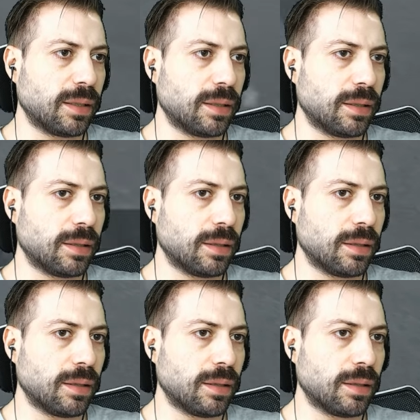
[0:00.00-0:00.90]

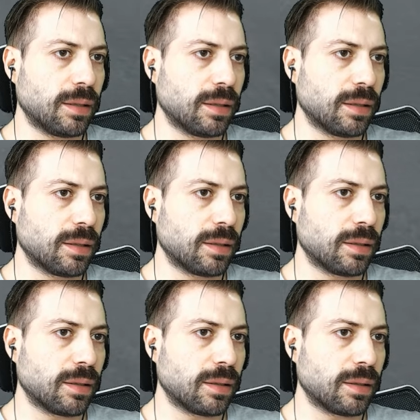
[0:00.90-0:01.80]

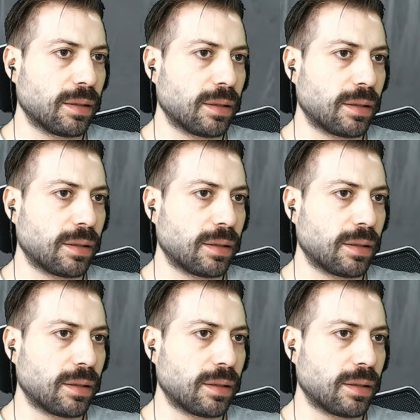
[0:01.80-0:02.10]
[no speech]